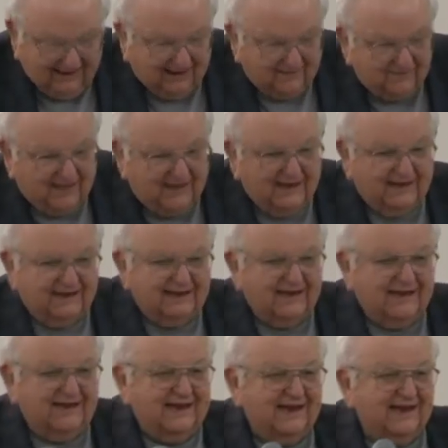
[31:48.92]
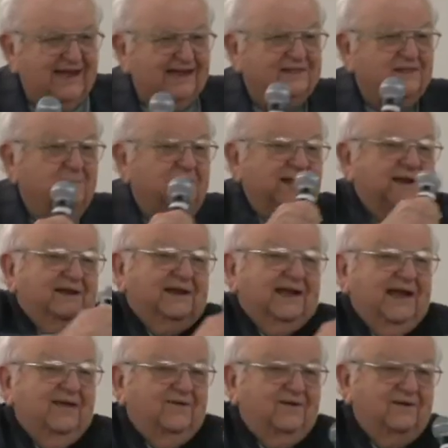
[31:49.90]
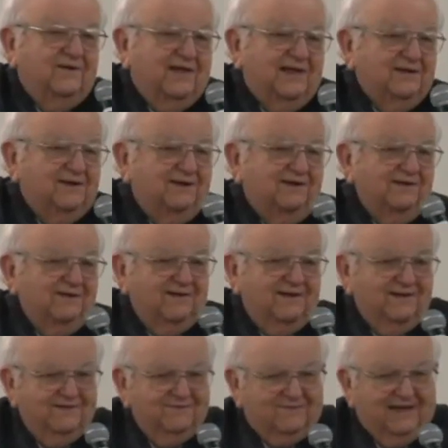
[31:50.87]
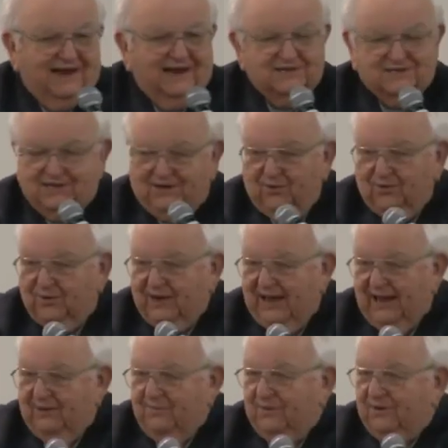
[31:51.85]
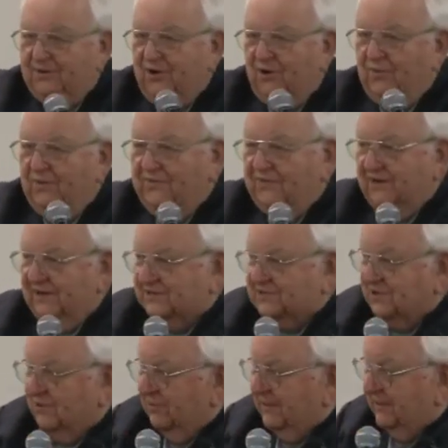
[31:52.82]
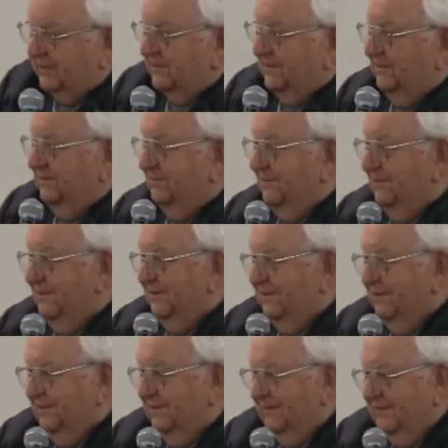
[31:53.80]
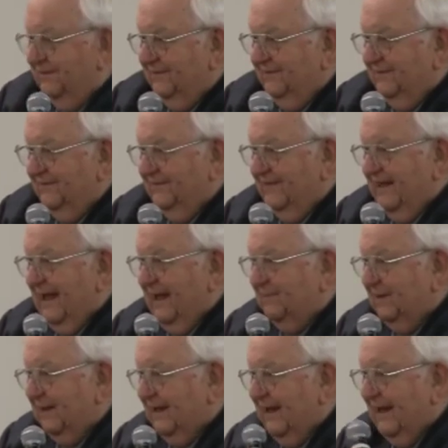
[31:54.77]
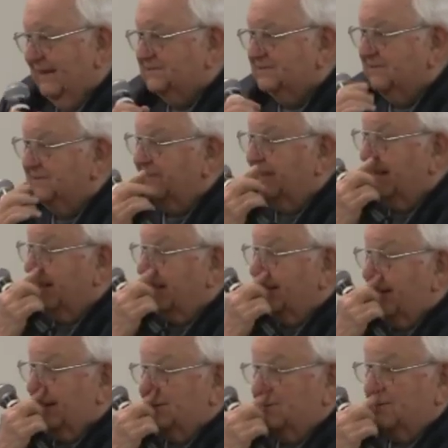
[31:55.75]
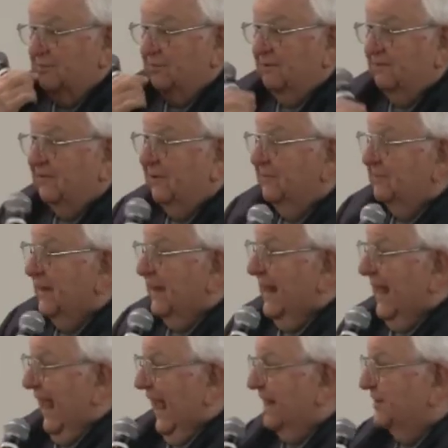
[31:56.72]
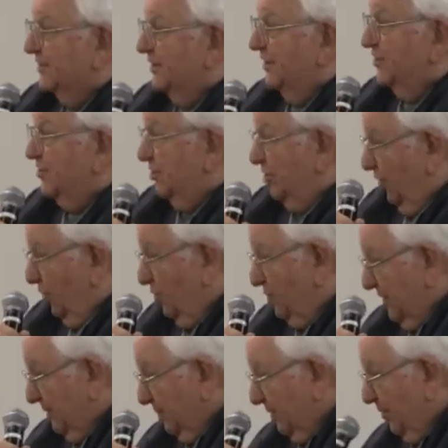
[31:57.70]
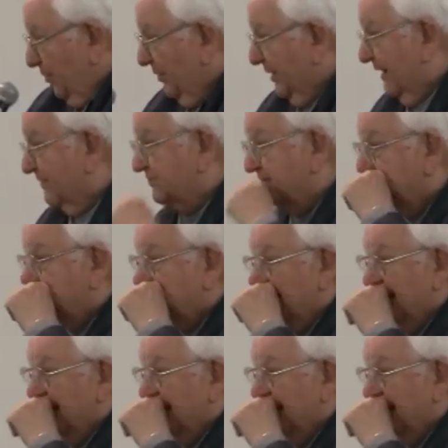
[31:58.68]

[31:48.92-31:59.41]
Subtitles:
And he got the men together, and they finally said, okay, we'll go with you. Let's go get the Amalekites. And they got down to the river. And you know who they were going after?